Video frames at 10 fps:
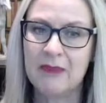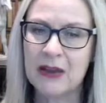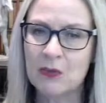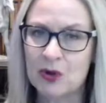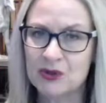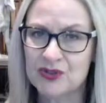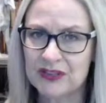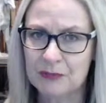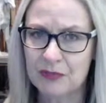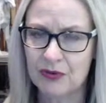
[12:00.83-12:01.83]
well
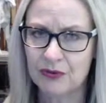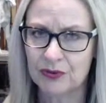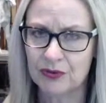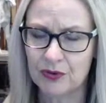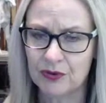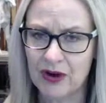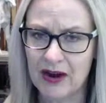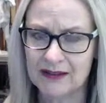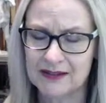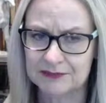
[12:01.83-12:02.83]
slip through the cracks.